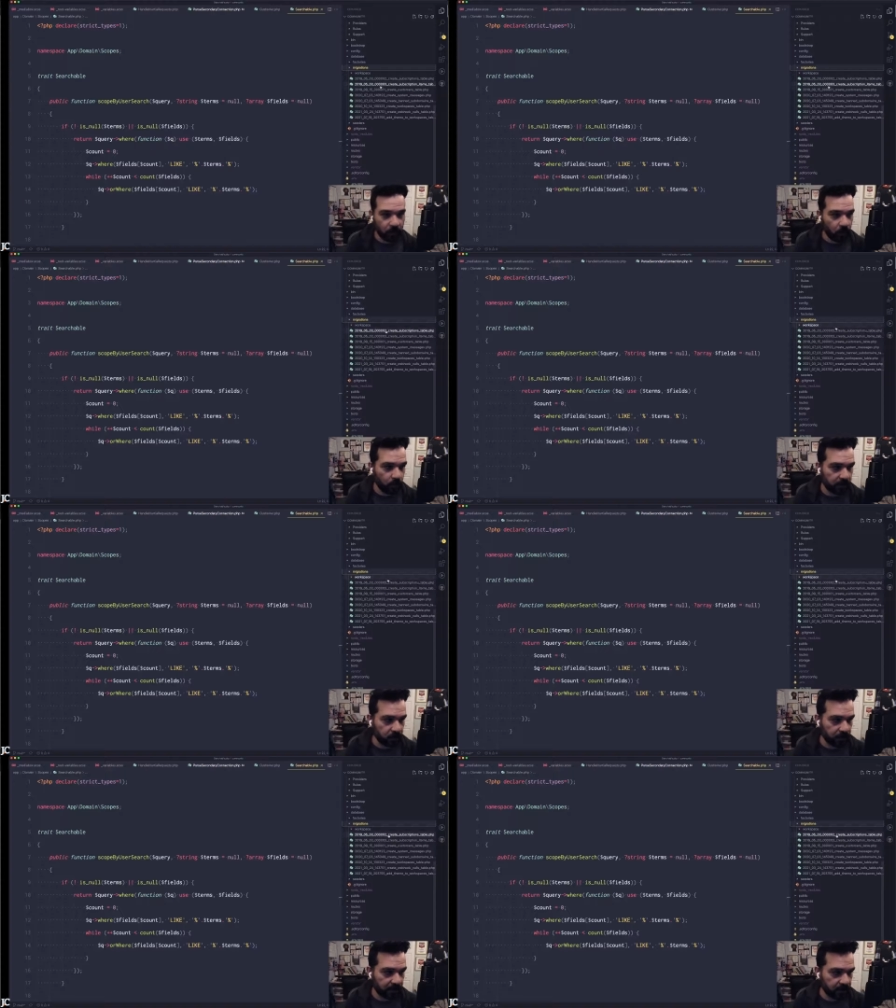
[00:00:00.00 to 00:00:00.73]
which
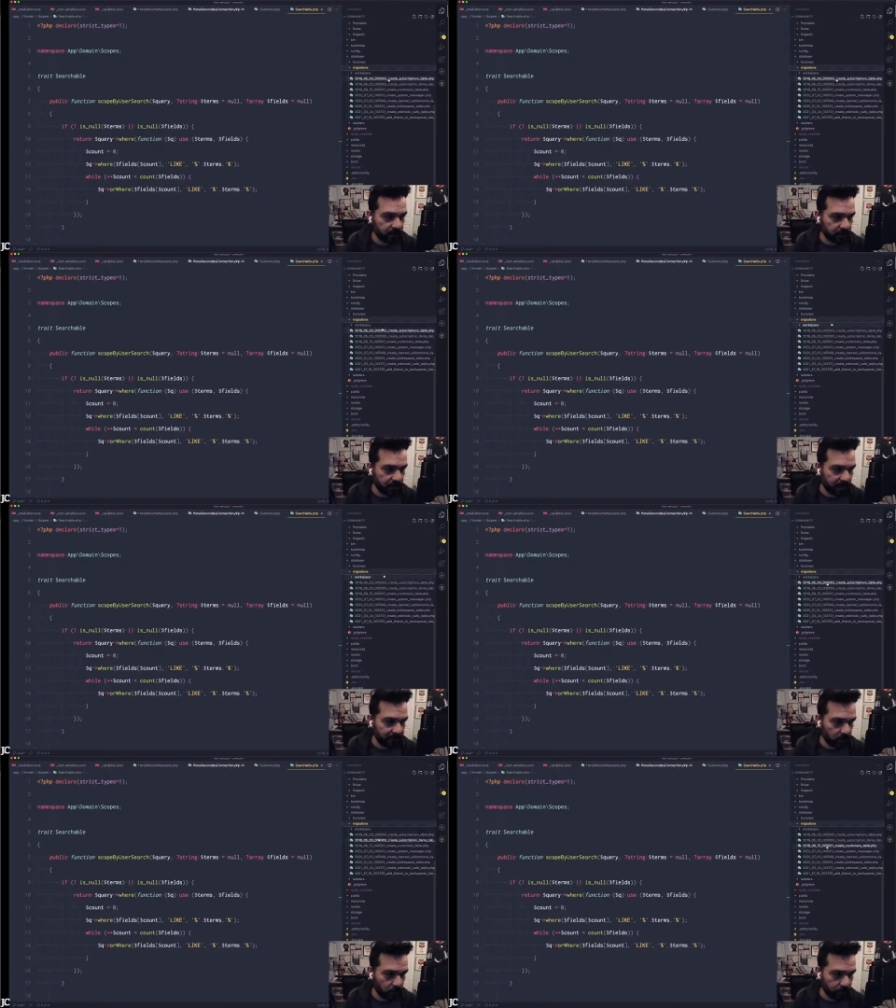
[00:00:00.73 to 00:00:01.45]
will then just kind
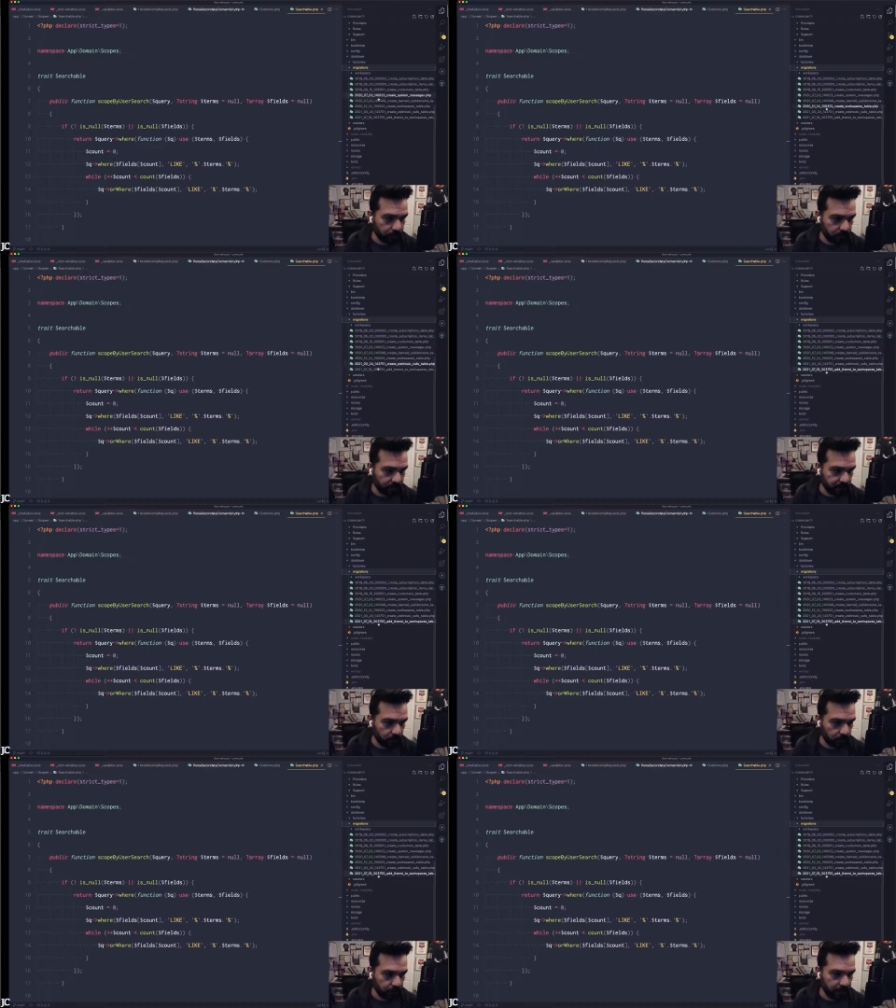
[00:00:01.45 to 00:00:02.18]
of go through this
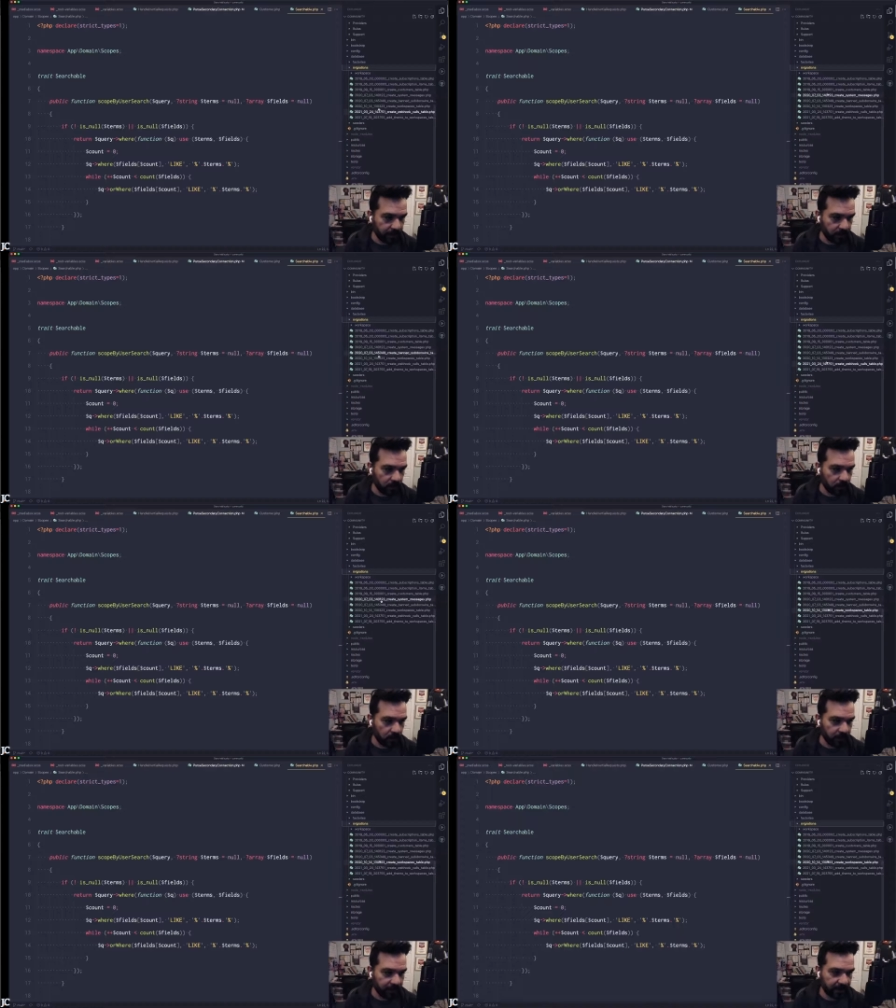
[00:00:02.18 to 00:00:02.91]
folder and do
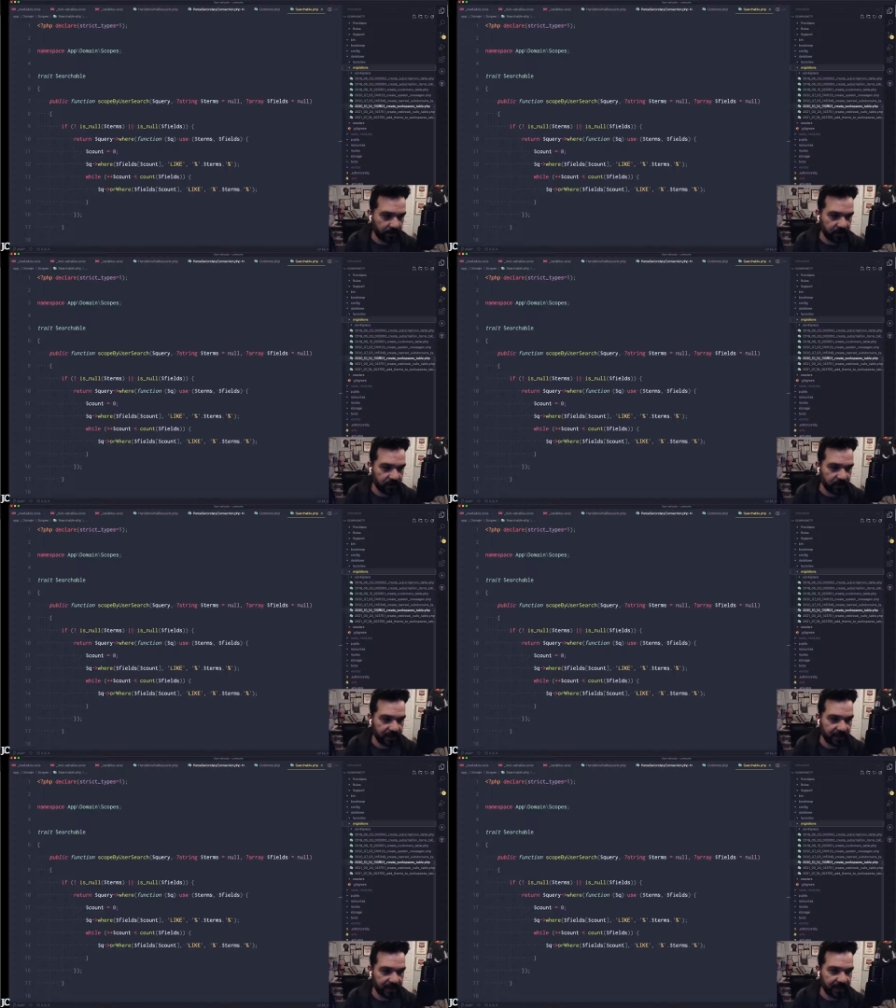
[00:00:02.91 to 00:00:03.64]
all the migrations
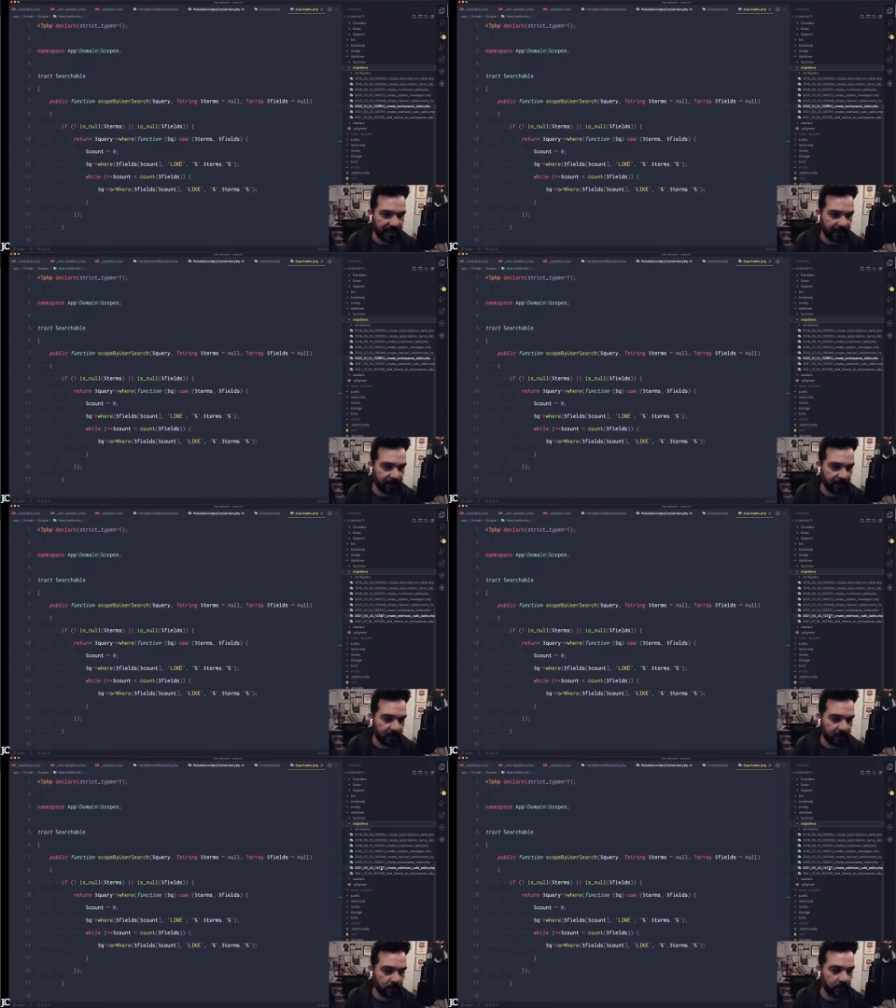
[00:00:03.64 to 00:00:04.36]
that need to happen in
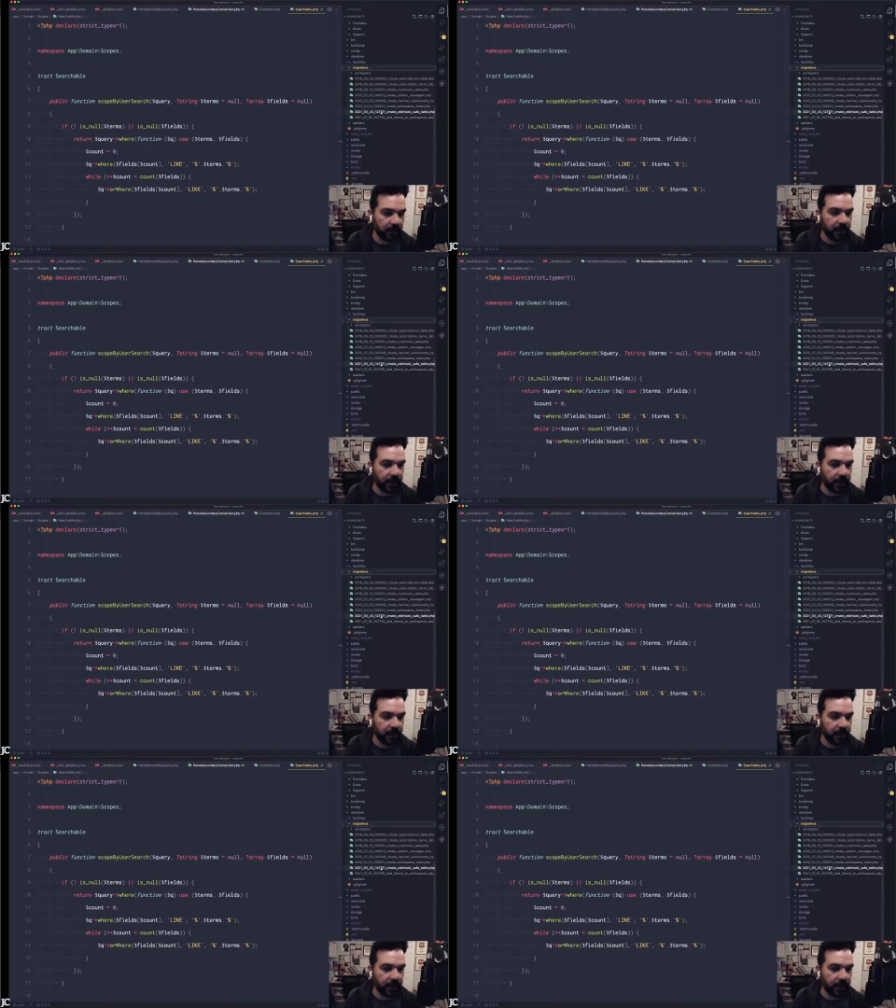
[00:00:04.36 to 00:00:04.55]
here.